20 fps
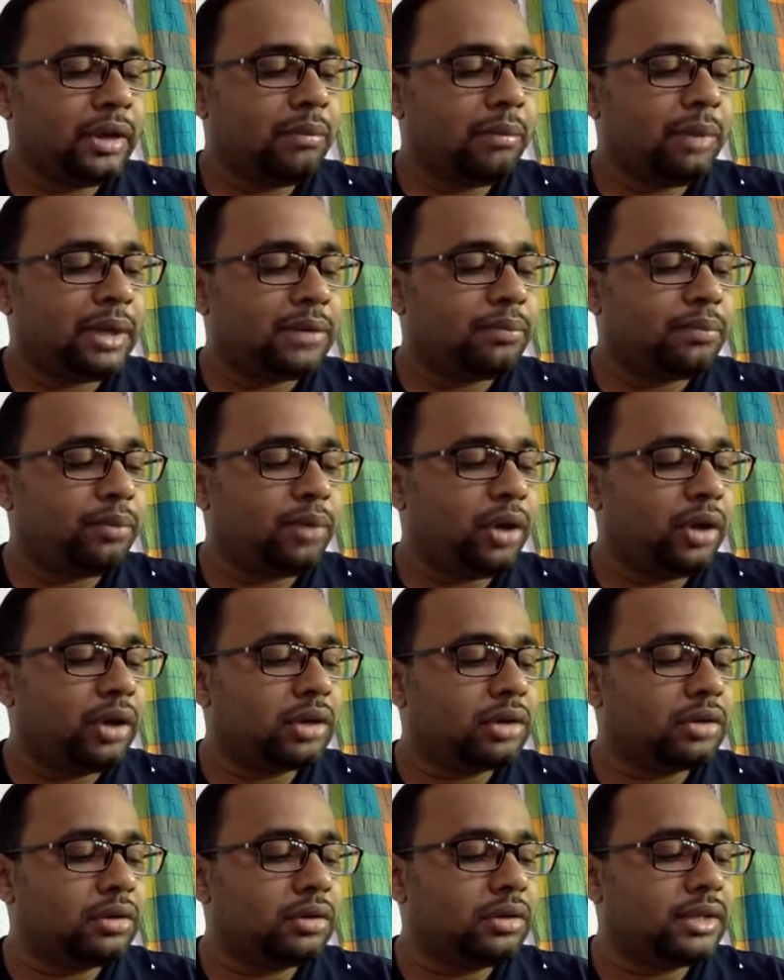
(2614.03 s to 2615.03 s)
But Paul
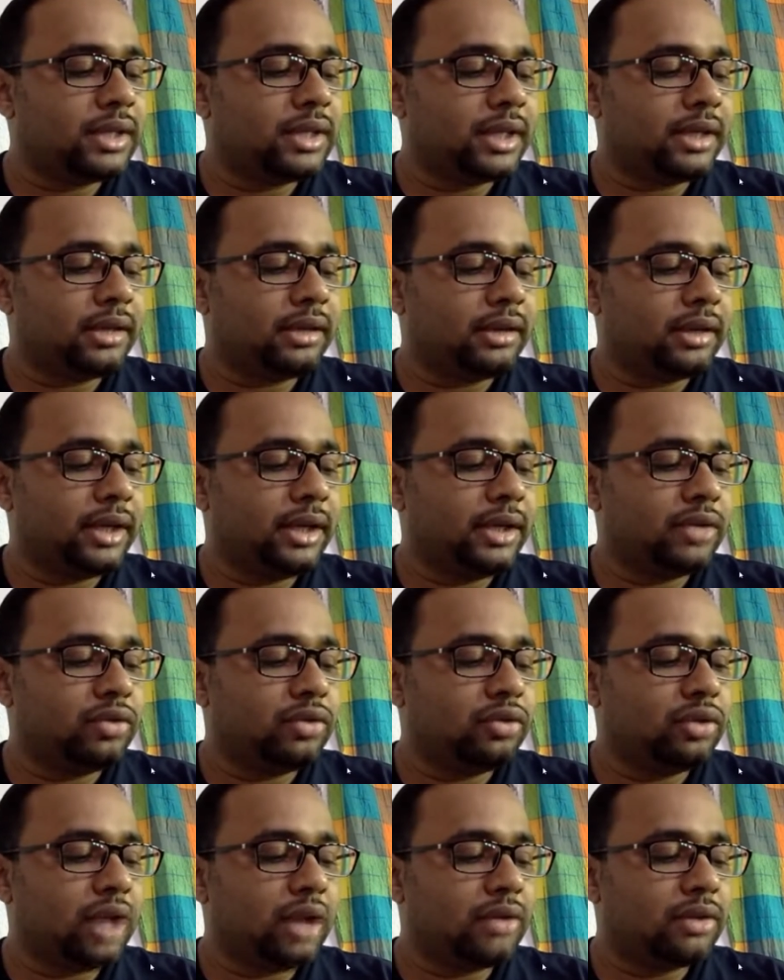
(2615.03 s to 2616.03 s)
Crutzen in
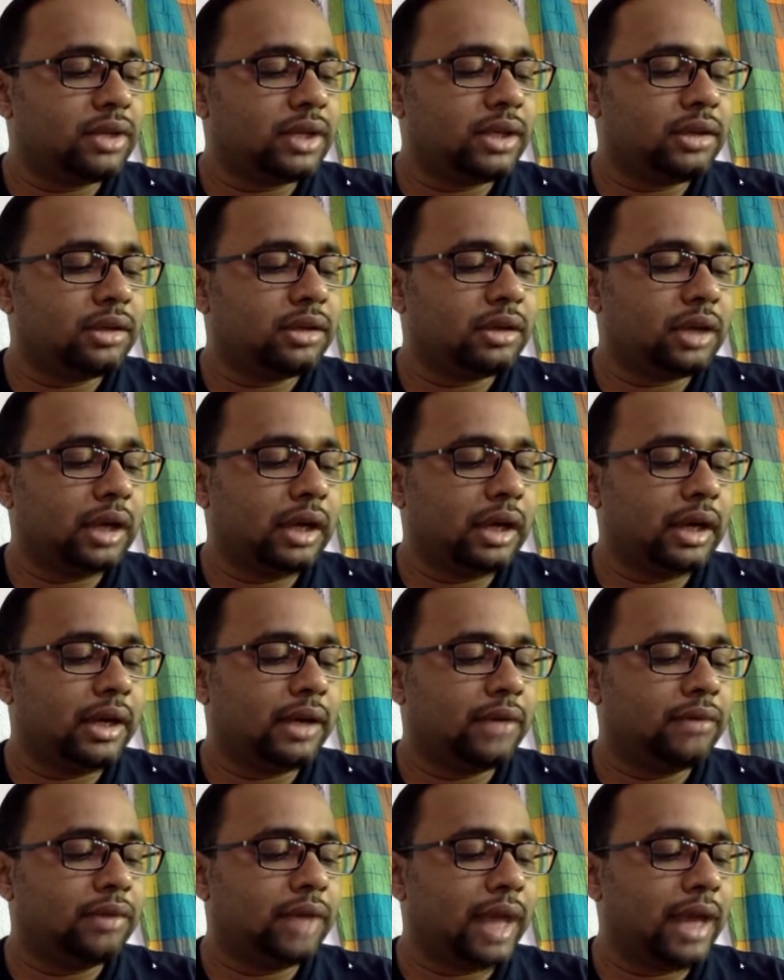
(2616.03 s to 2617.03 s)
2000,
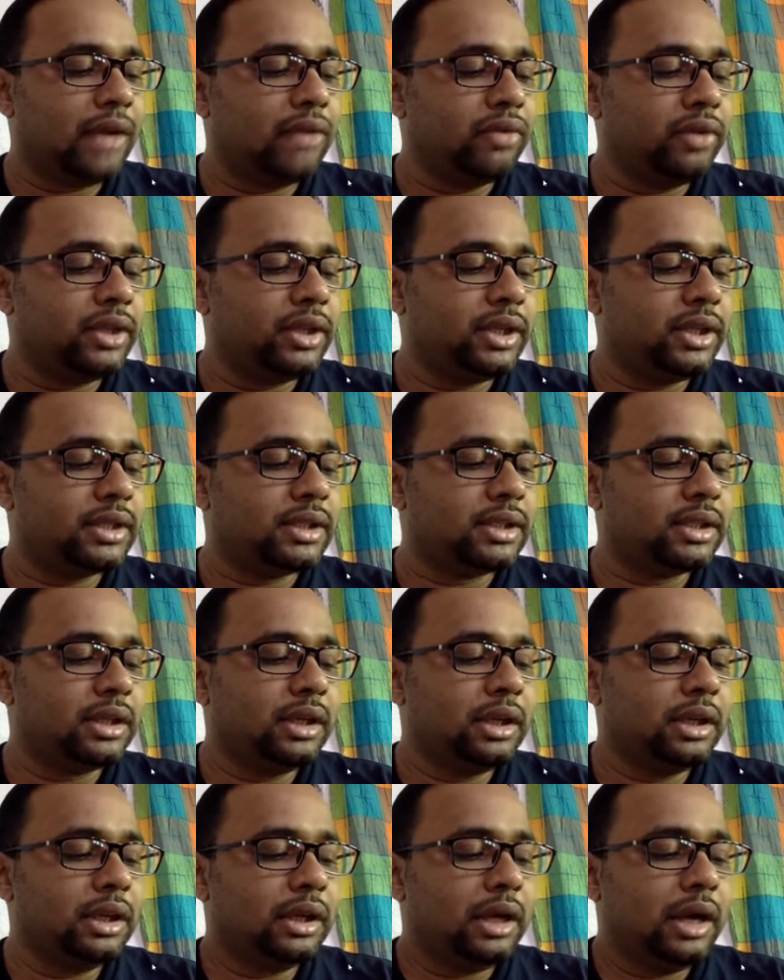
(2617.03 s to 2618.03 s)
along with his
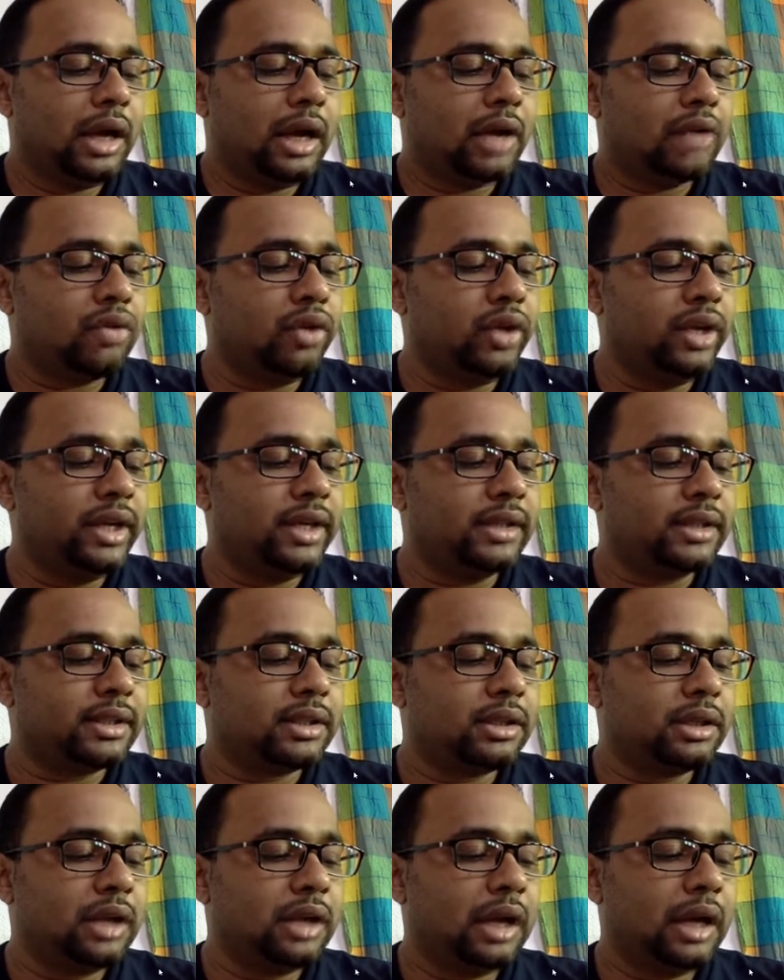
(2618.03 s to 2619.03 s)

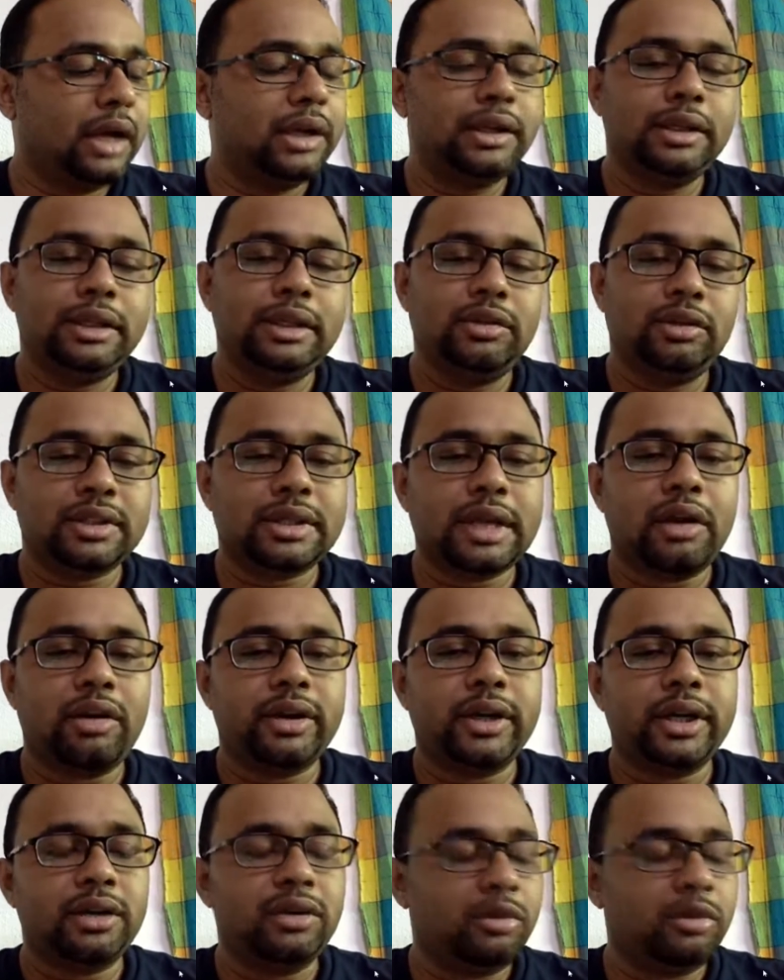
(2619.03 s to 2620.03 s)
colleagues, he was
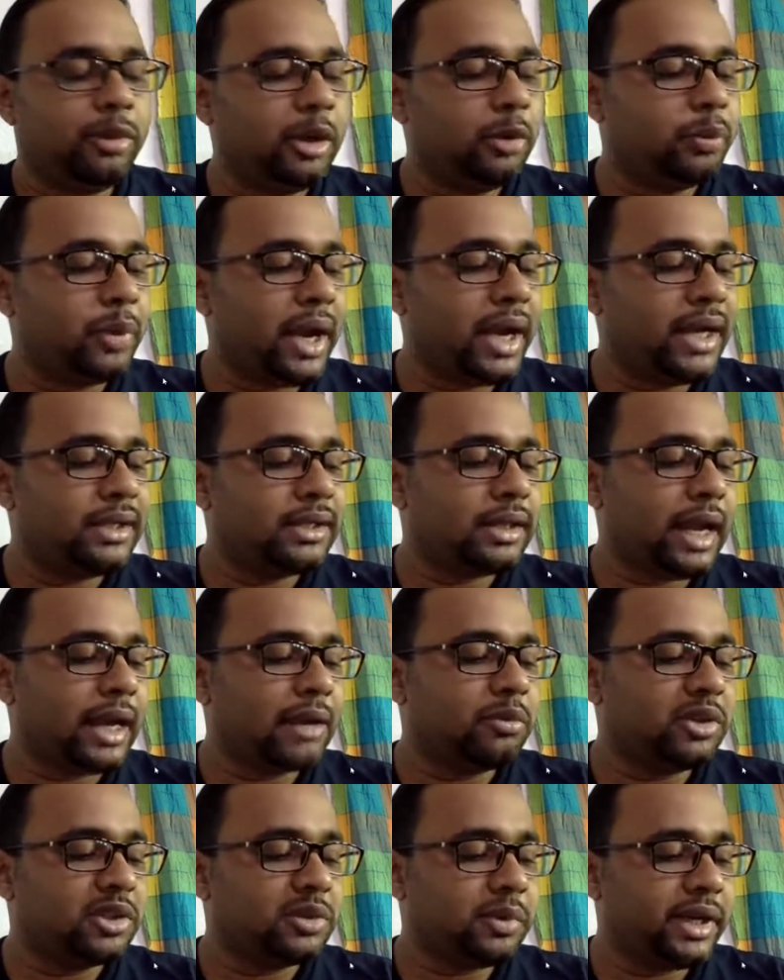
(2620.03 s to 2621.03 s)
awarded Nobel Prize,
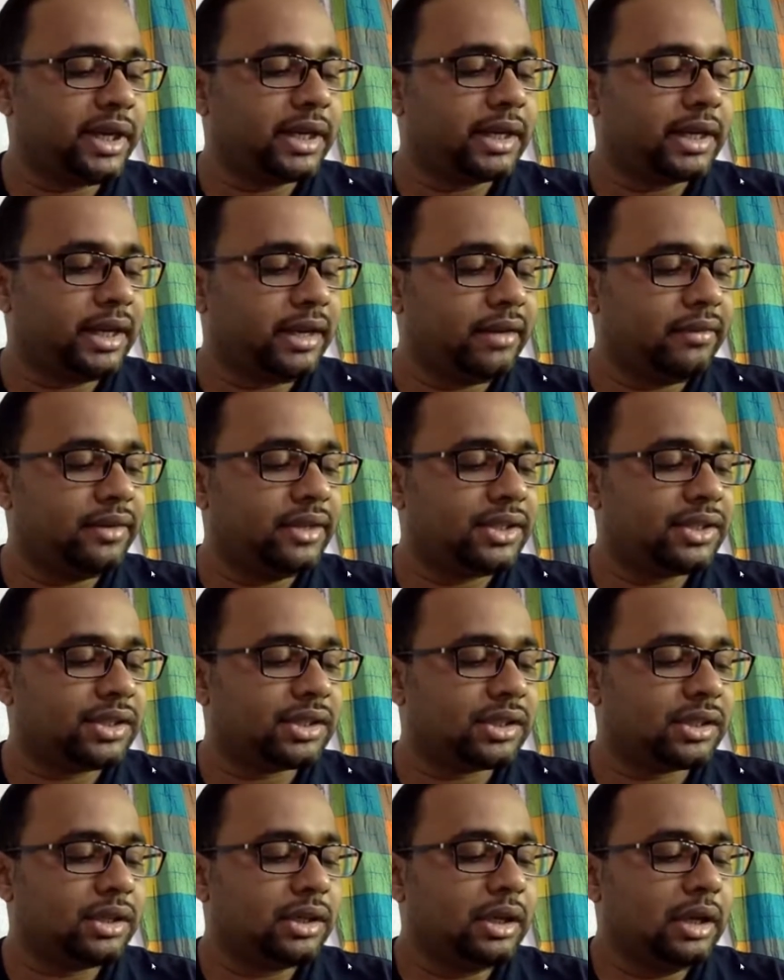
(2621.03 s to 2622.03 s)
atmospheric
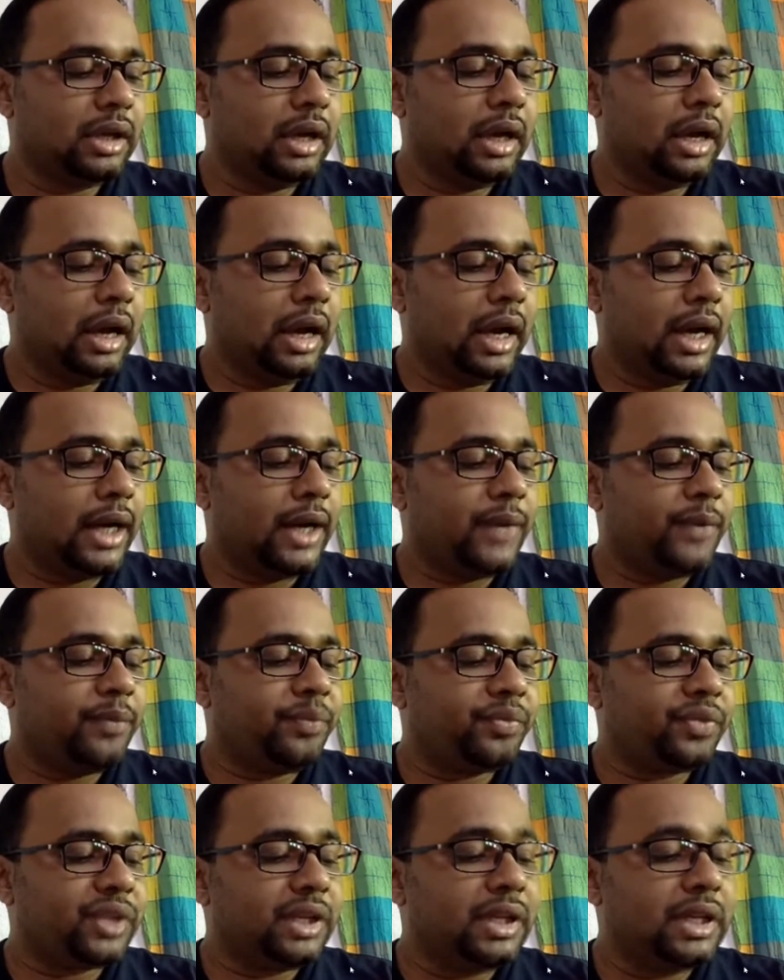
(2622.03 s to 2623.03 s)
chemists.
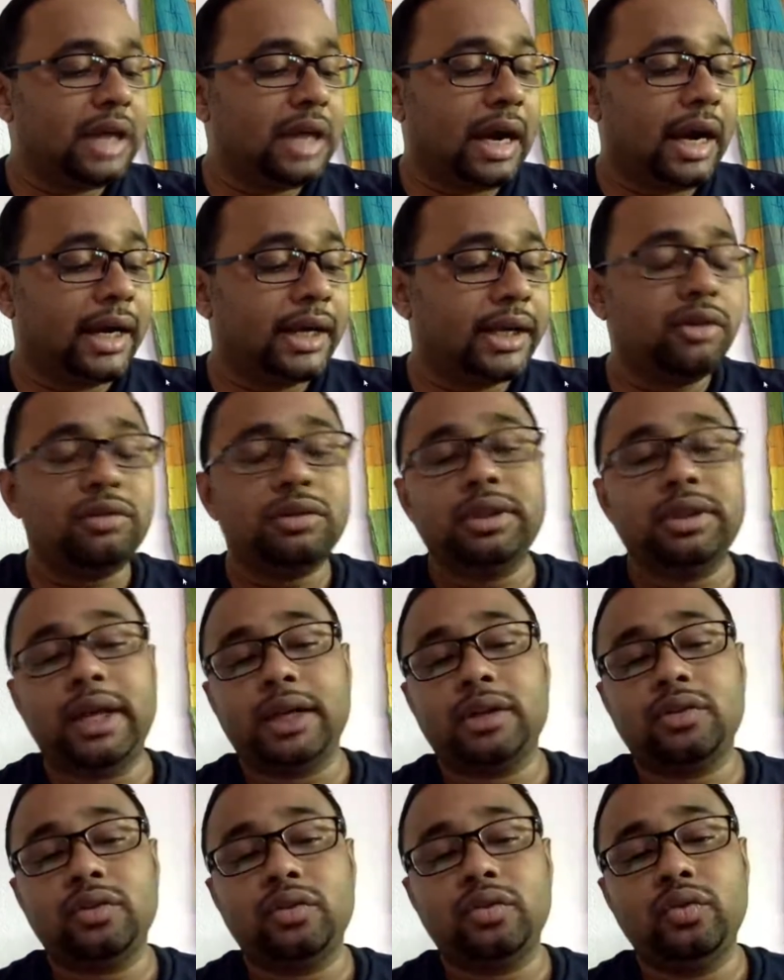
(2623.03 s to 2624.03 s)
He argued
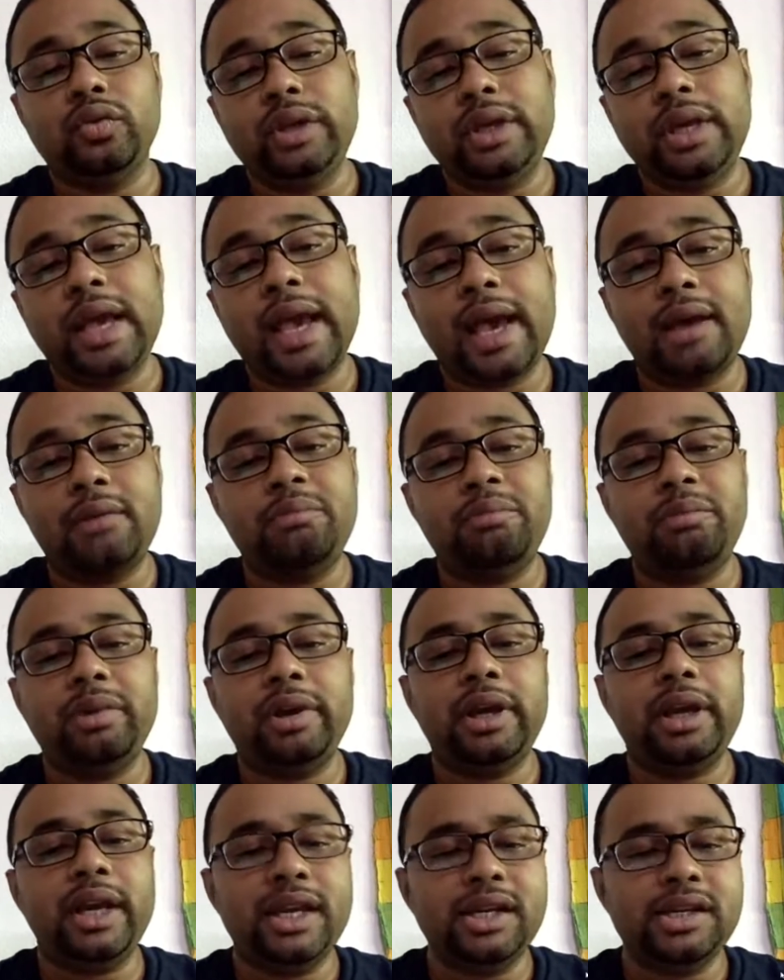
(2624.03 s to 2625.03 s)
that we have
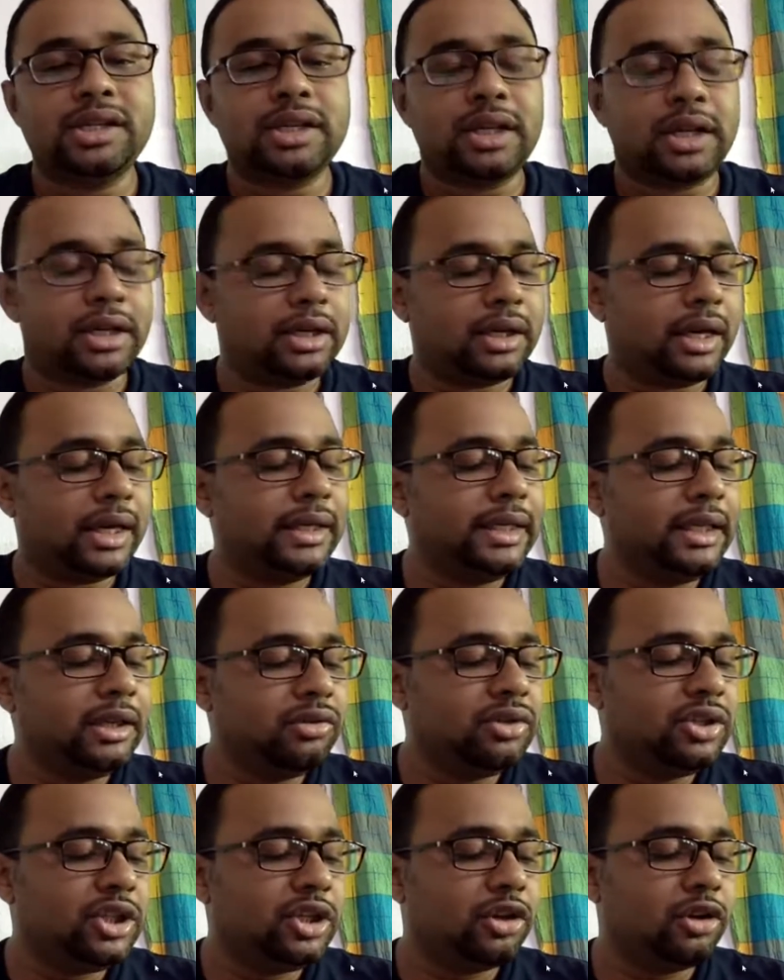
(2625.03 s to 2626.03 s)
entered a
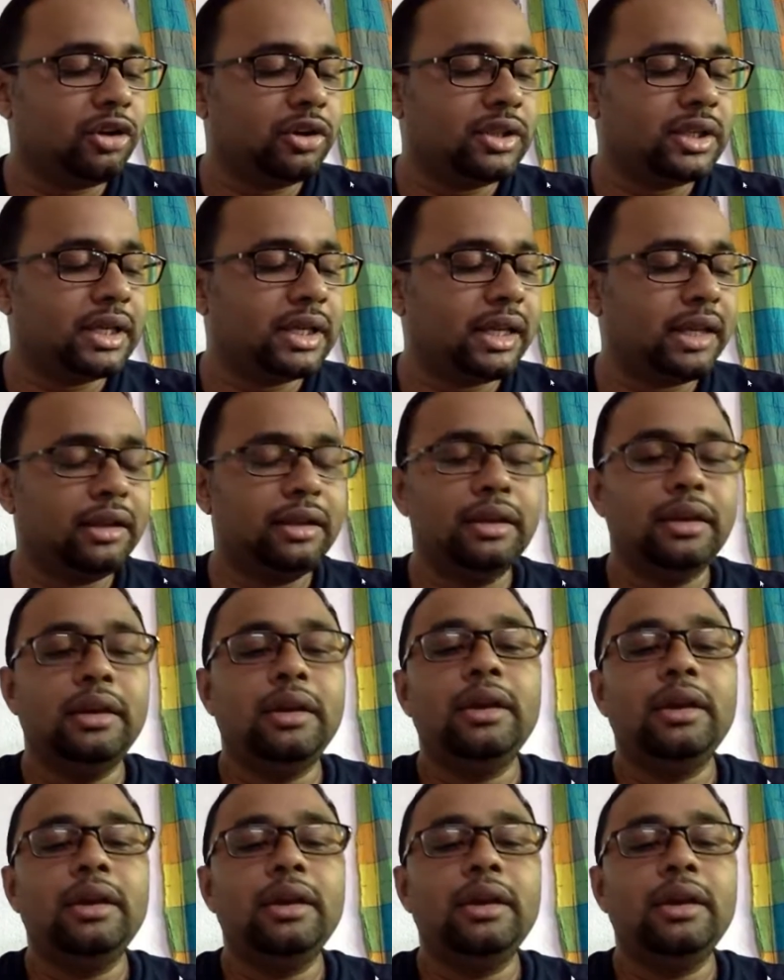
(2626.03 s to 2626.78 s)
new geological